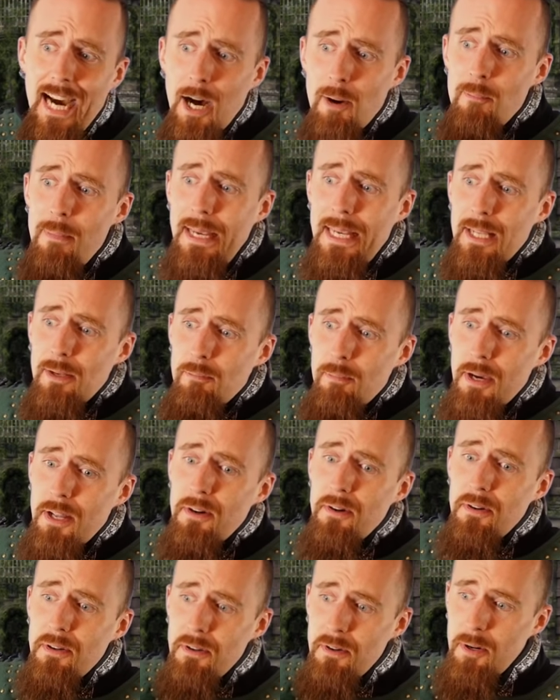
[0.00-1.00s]
I'll make it
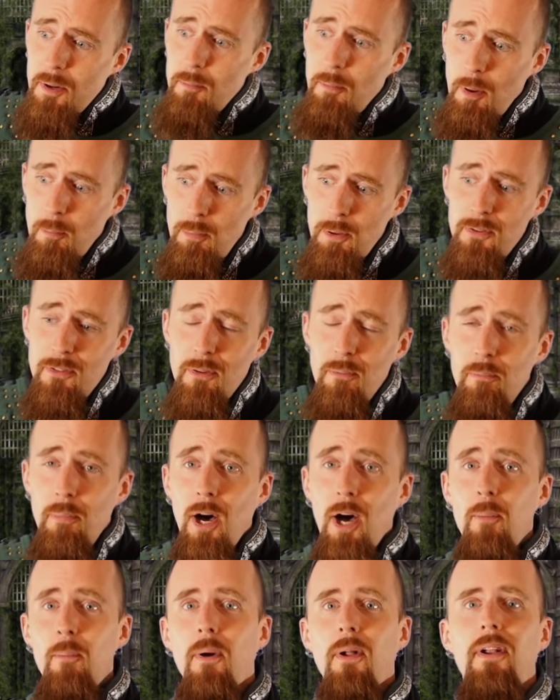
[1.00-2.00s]
better here. I'll put some
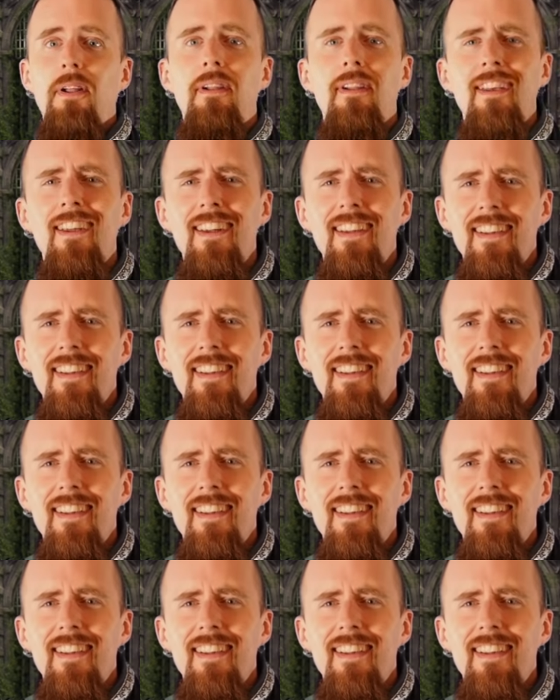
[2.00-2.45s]
balm on it.